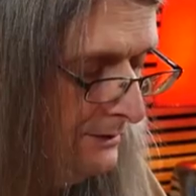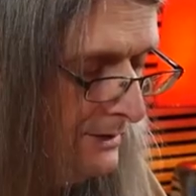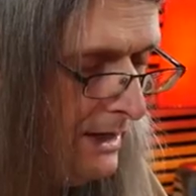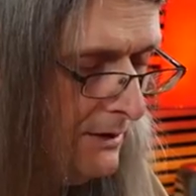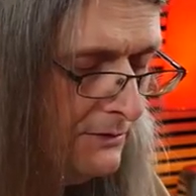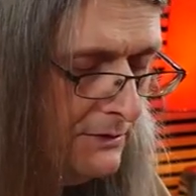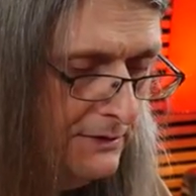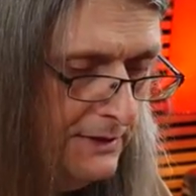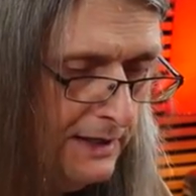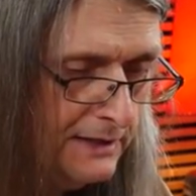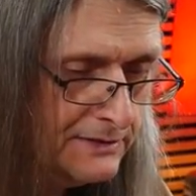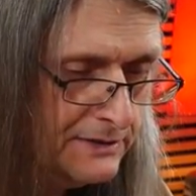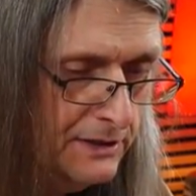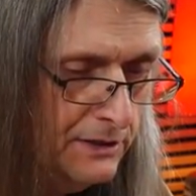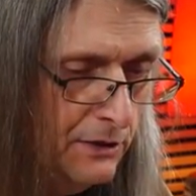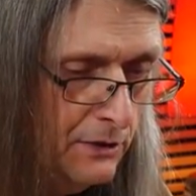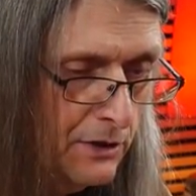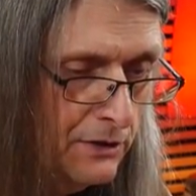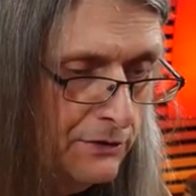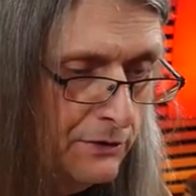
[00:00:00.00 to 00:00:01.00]
Now, the next
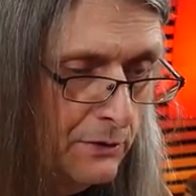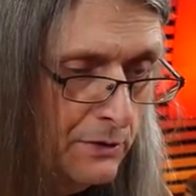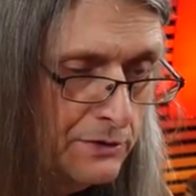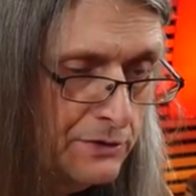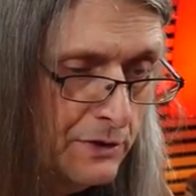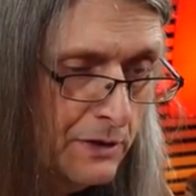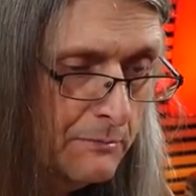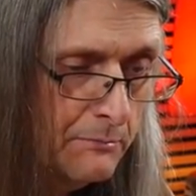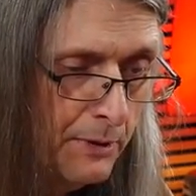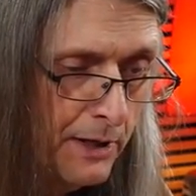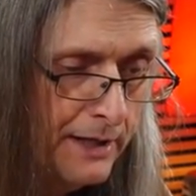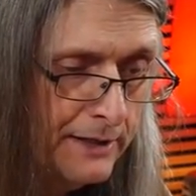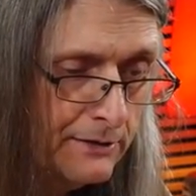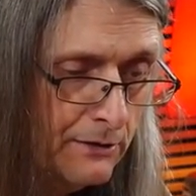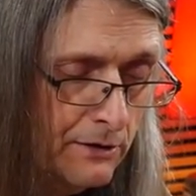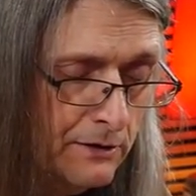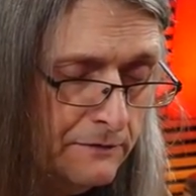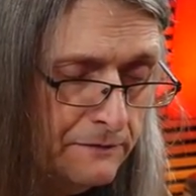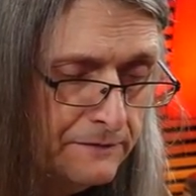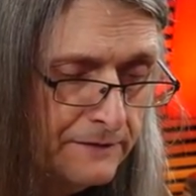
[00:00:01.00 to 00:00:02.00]
thing you can do is you can buy an
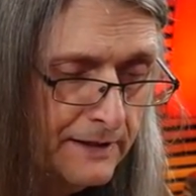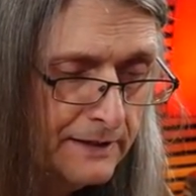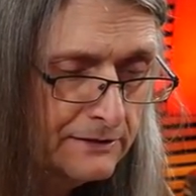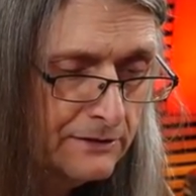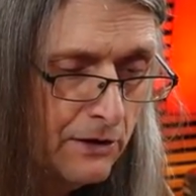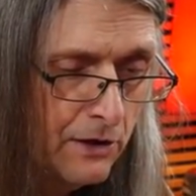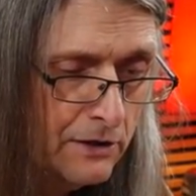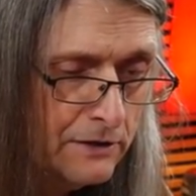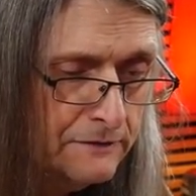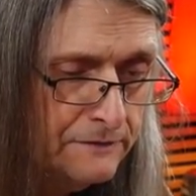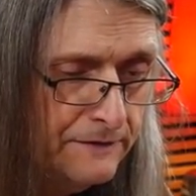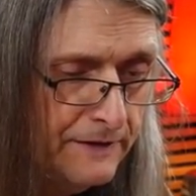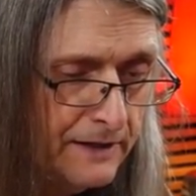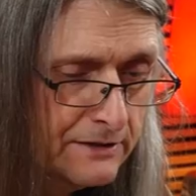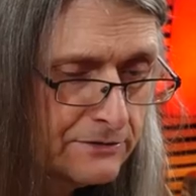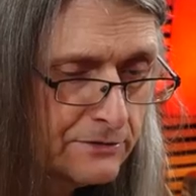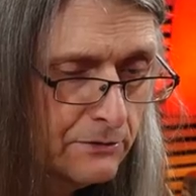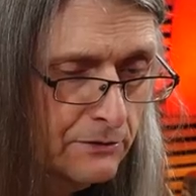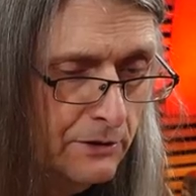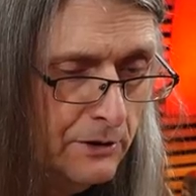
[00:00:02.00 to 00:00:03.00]
artifact.
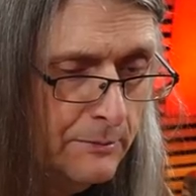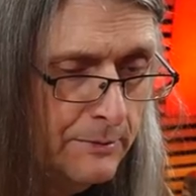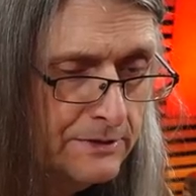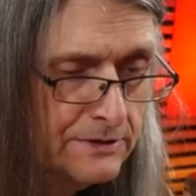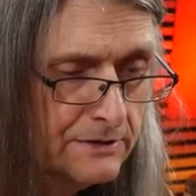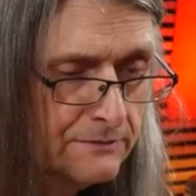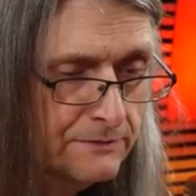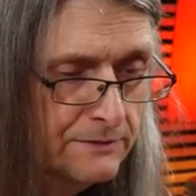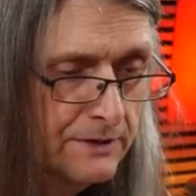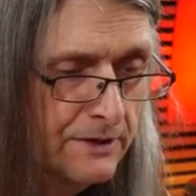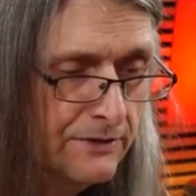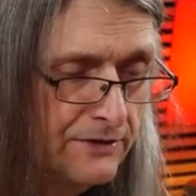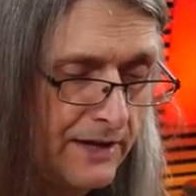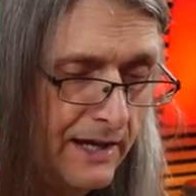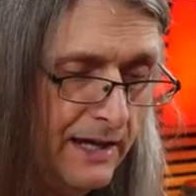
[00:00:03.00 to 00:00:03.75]
Artifacts are a little bit different.